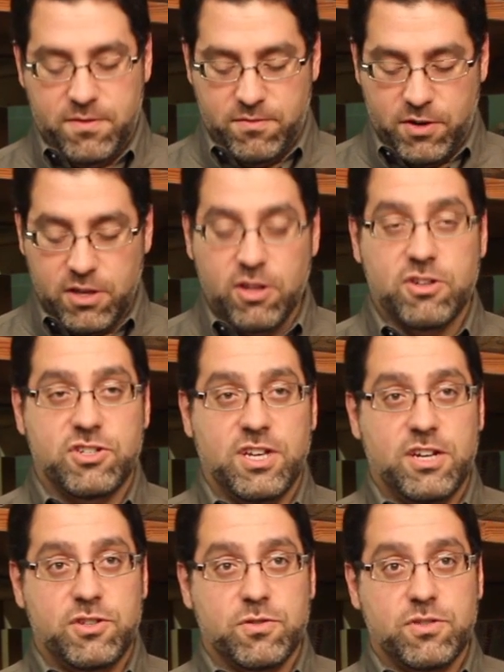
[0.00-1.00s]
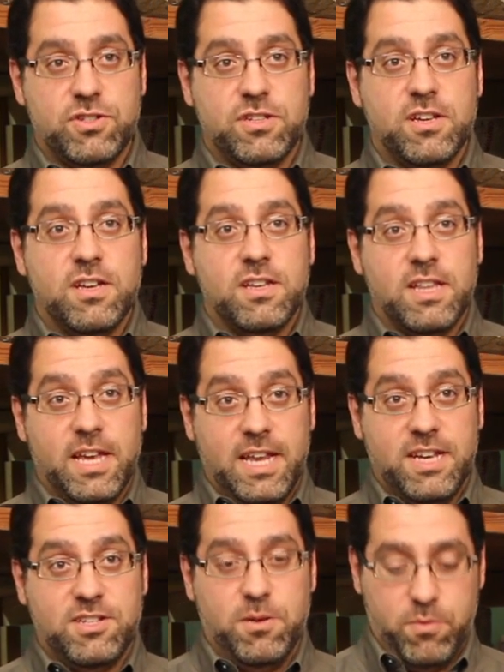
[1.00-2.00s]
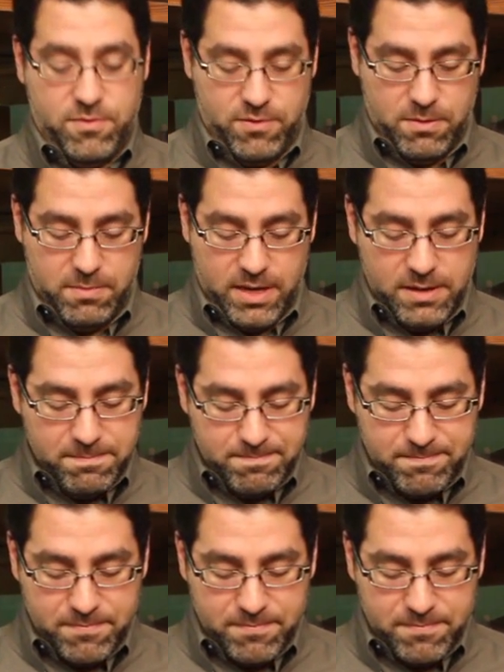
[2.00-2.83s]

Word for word: Even very large dinosaurs laid eggs that weren't very big.